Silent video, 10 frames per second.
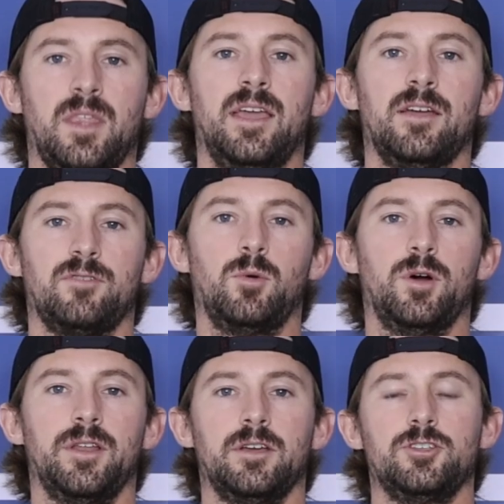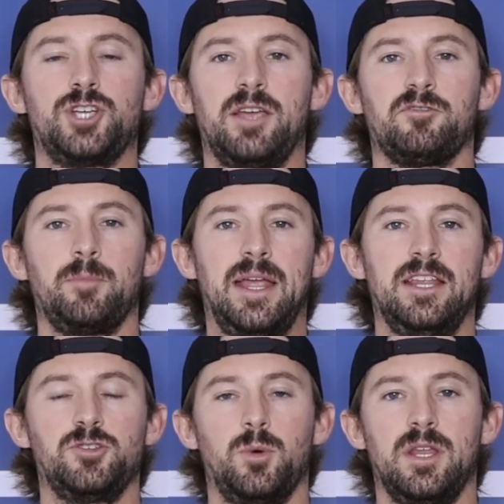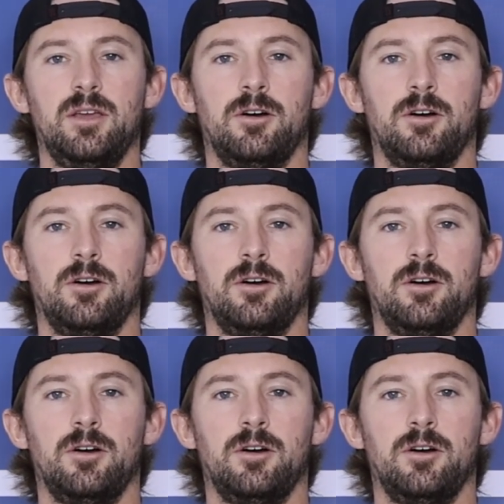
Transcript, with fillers: Hey everyone, Jake from 8020